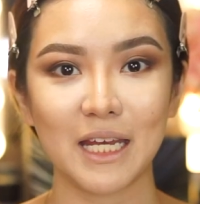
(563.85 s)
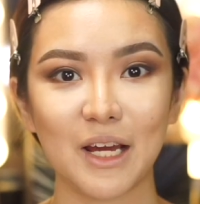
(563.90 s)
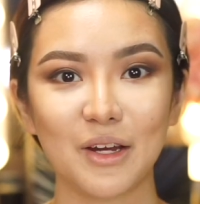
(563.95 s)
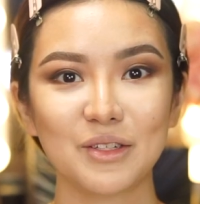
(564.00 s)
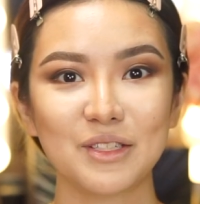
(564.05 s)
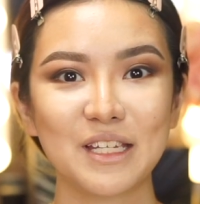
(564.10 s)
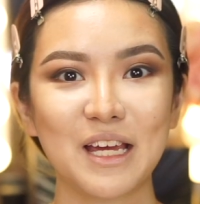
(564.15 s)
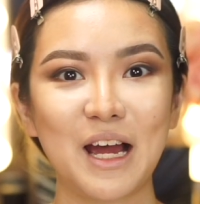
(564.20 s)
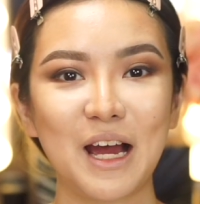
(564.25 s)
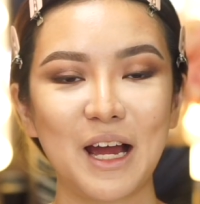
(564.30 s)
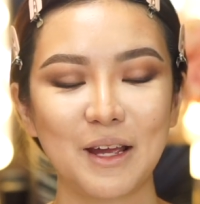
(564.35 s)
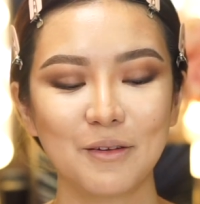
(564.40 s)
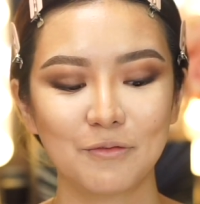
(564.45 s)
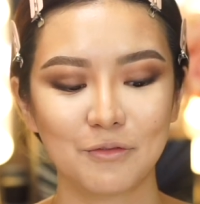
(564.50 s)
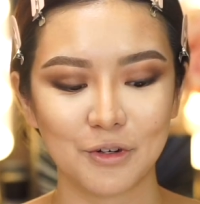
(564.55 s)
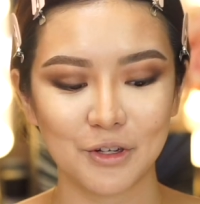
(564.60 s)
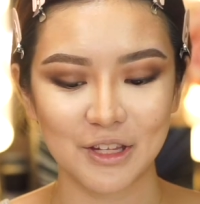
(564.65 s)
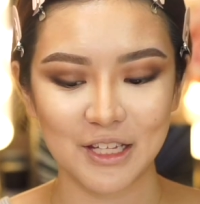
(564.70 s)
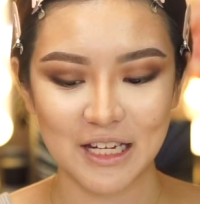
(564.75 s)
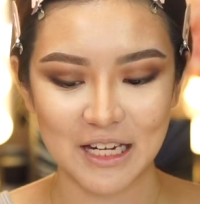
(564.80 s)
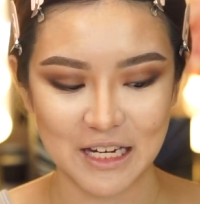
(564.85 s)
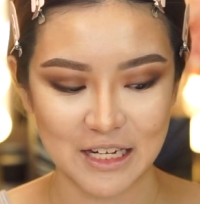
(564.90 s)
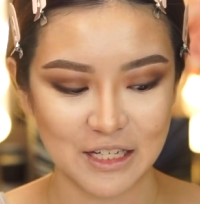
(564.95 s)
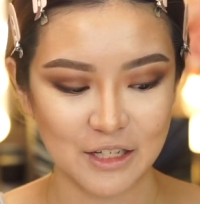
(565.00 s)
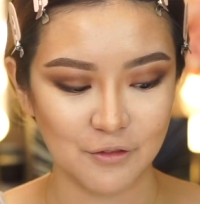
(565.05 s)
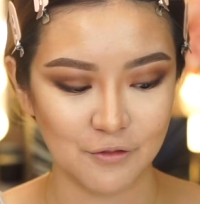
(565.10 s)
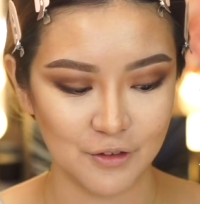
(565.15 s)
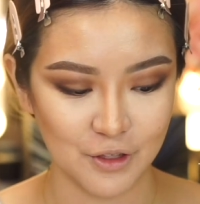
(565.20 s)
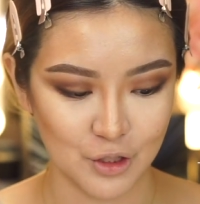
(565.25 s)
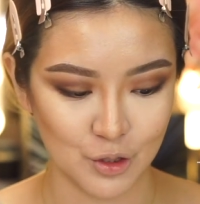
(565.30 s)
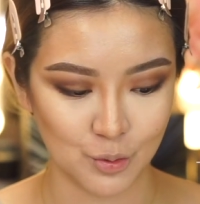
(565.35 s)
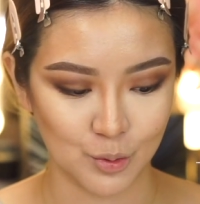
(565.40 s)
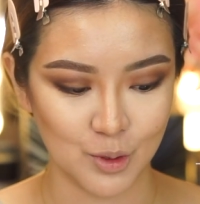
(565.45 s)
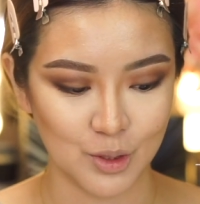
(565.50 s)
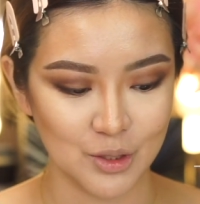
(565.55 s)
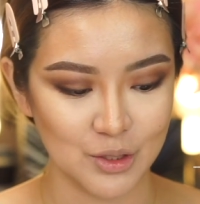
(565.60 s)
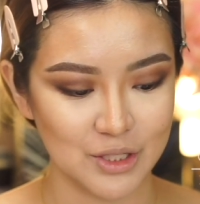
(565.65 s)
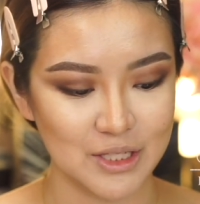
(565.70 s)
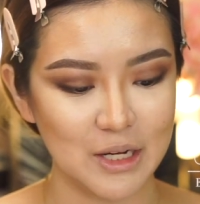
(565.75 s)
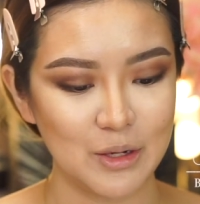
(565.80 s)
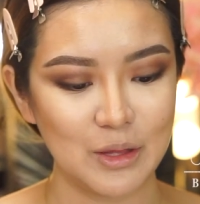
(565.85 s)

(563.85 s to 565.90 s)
Now time for the individuals.